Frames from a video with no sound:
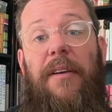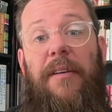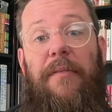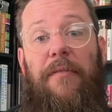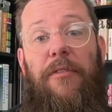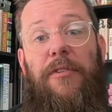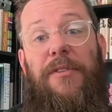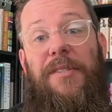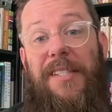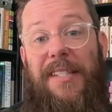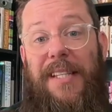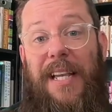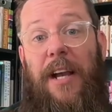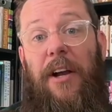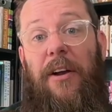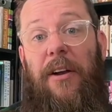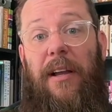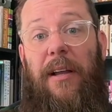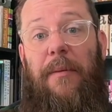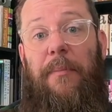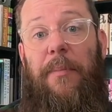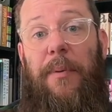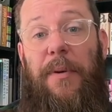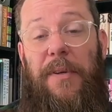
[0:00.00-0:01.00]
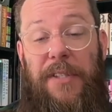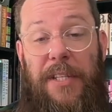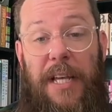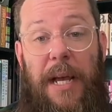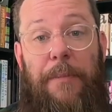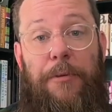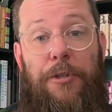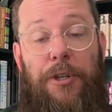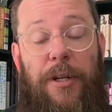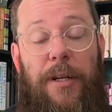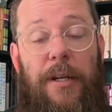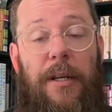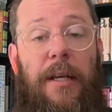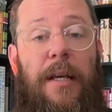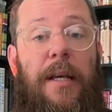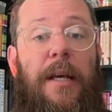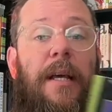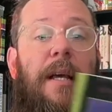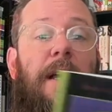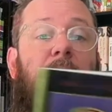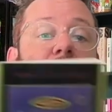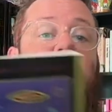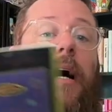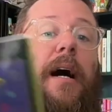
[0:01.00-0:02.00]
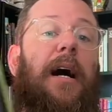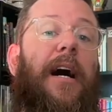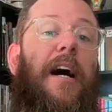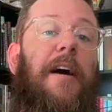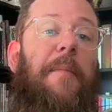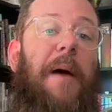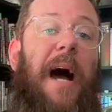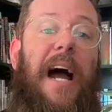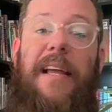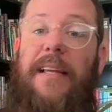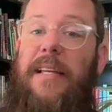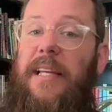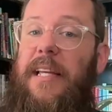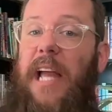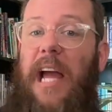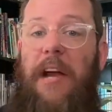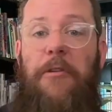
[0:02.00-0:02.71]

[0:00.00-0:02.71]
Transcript: versus arrogant perception. I